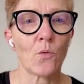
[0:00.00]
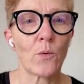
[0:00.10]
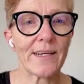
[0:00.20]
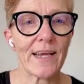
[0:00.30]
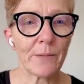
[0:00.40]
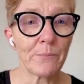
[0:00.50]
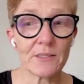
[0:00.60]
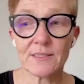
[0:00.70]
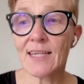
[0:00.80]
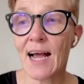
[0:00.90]
when
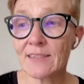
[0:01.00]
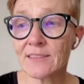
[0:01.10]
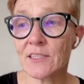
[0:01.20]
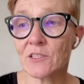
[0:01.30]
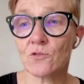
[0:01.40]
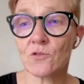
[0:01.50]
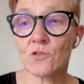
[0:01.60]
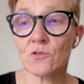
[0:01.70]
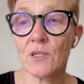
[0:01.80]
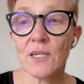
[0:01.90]
Apple is asking you
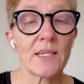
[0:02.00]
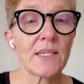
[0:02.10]
to,